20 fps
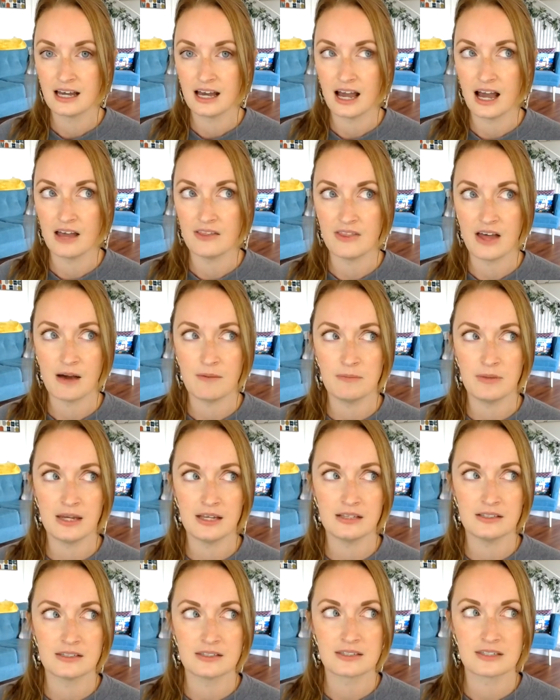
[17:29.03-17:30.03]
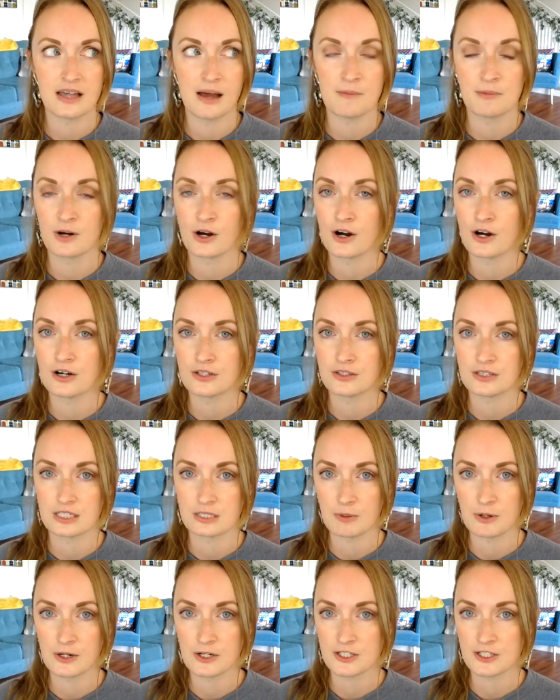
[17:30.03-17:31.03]
and that means I'm going to hurt this
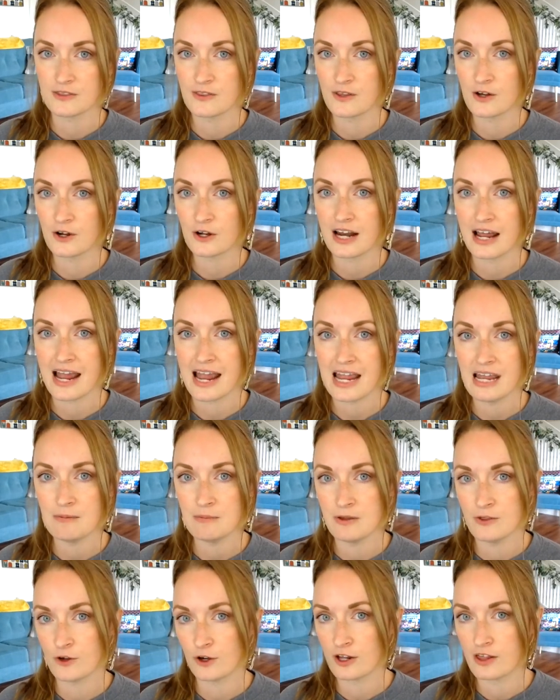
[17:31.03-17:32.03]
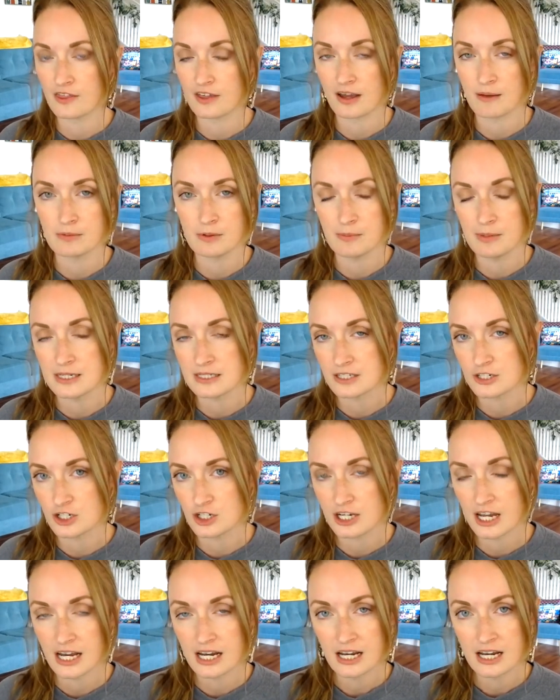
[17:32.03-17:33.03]
person. They're going to hate me and they're going to think I'm a piece of
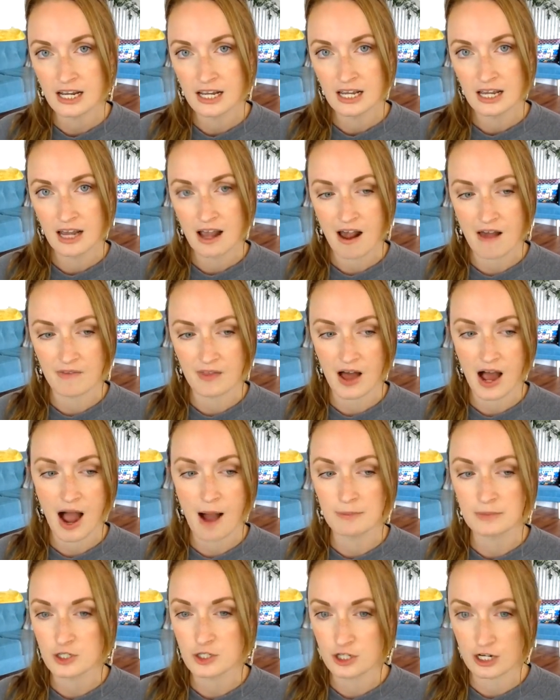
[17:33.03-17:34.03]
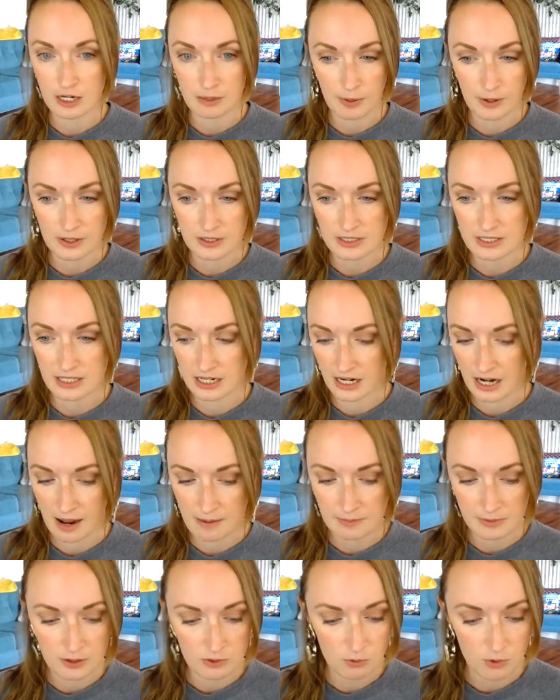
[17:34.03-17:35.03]
shit and that I'm a shitty person and
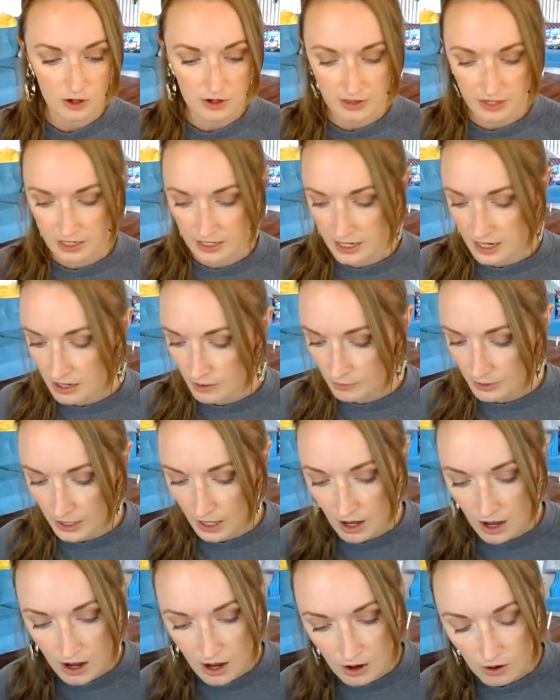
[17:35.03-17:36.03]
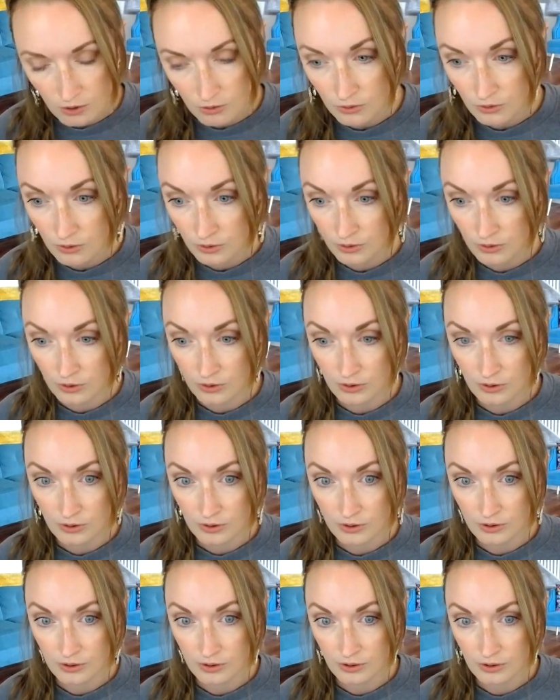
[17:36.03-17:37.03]
I'm unworthy and here we go.
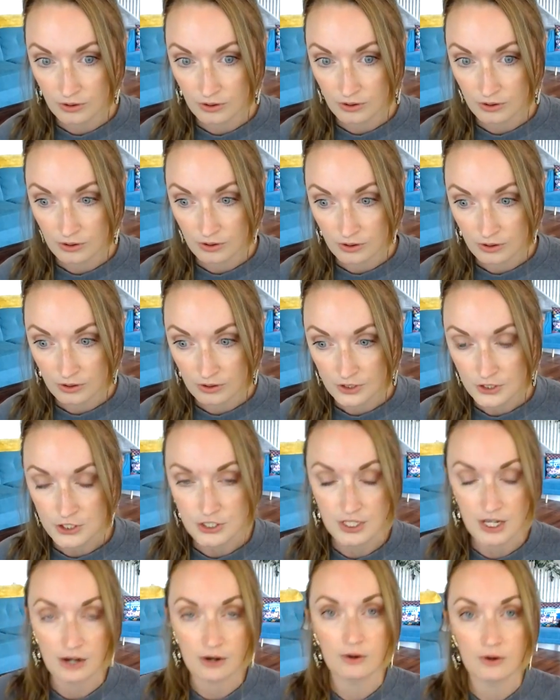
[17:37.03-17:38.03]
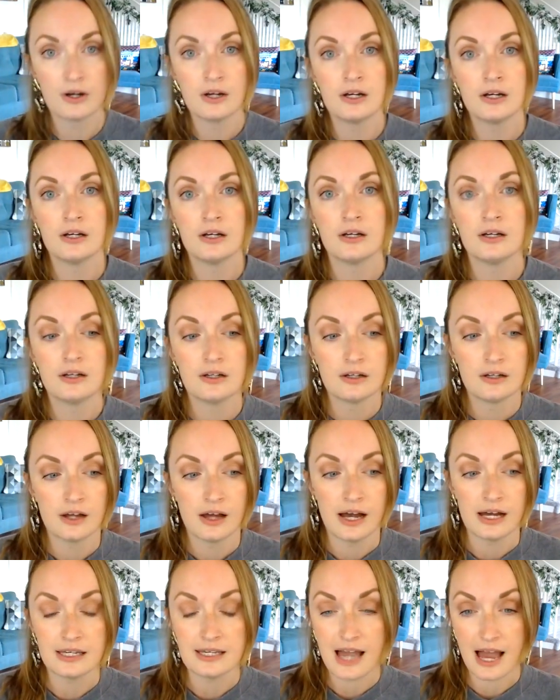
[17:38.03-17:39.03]
So,
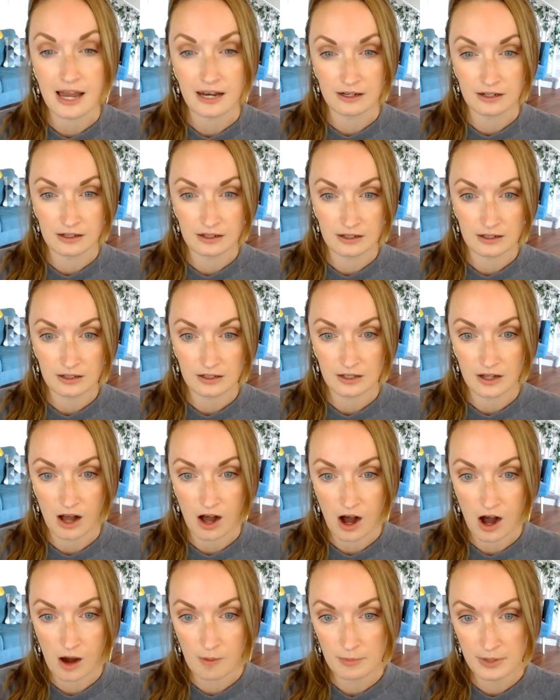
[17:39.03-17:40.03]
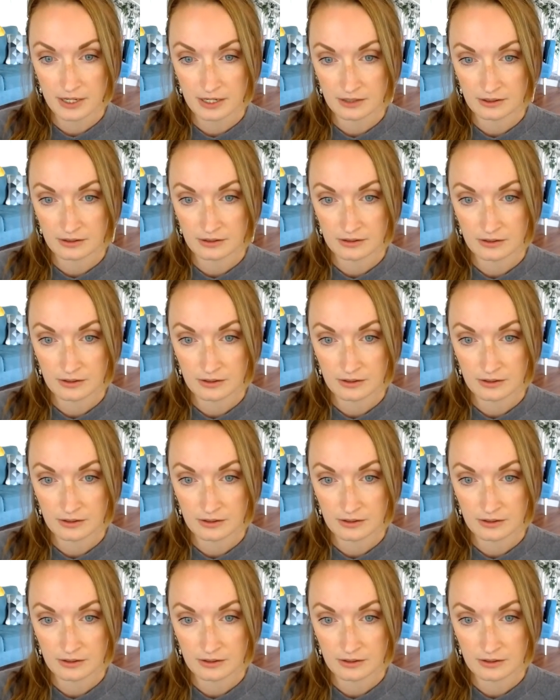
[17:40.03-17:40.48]
again, common